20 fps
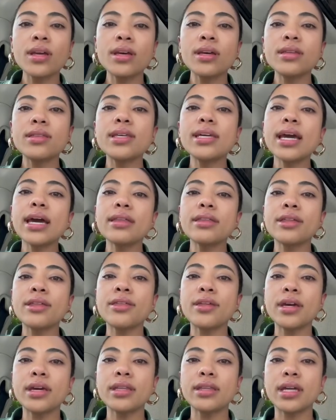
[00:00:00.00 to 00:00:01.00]
The other
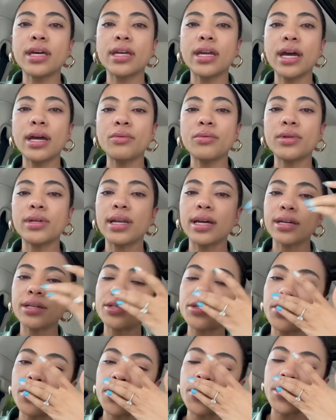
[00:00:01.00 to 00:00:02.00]
thing that I would like
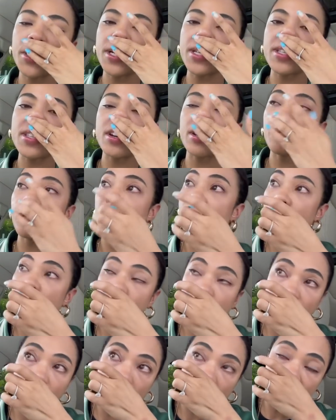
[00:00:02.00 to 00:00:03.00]
to address, sorry, my
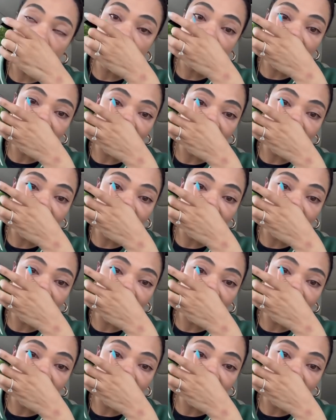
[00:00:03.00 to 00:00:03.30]
phone cut,